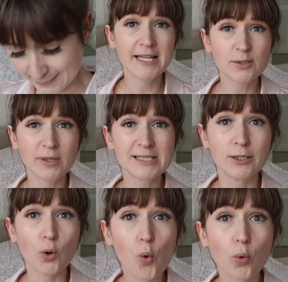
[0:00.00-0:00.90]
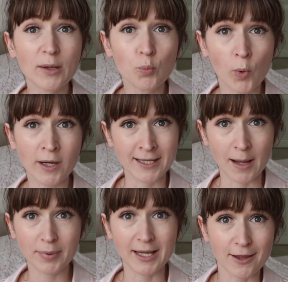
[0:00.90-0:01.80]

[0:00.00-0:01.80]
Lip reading: This one's an all-in-one nappy,